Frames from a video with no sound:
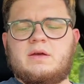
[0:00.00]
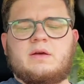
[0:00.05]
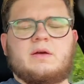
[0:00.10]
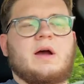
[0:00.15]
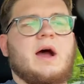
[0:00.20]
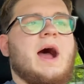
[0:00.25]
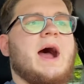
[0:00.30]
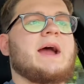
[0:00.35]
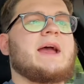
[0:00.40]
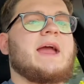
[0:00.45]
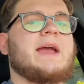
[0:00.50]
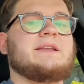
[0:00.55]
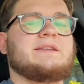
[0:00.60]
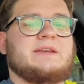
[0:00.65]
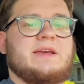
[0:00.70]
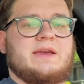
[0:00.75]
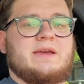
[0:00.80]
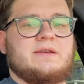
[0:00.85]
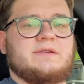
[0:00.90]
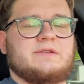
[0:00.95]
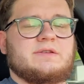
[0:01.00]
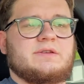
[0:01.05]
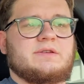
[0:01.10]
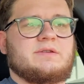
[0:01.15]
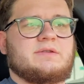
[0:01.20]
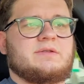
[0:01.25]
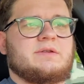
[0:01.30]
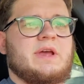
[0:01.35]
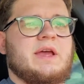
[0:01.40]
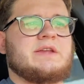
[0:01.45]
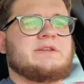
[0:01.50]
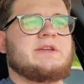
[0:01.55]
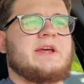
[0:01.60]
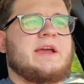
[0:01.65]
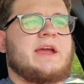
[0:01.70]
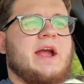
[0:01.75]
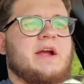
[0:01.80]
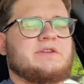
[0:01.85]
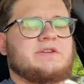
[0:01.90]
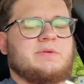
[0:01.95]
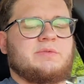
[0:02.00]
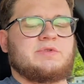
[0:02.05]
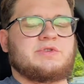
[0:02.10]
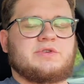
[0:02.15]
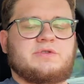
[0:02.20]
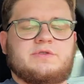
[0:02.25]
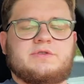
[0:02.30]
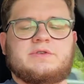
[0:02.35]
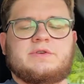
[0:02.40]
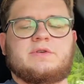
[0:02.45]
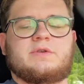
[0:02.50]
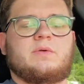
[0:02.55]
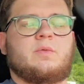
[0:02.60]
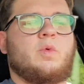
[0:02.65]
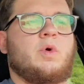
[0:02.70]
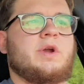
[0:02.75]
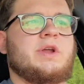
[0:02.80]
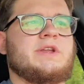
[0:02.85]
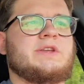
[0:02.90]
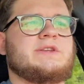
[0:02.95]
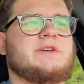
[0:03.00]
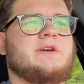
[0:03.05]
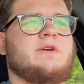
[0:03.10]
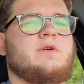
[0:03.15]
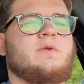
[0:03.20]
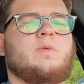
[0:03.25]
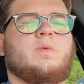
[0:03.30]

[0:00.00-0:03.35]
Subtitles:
IATs, the intake air temperatures, 1 and 2.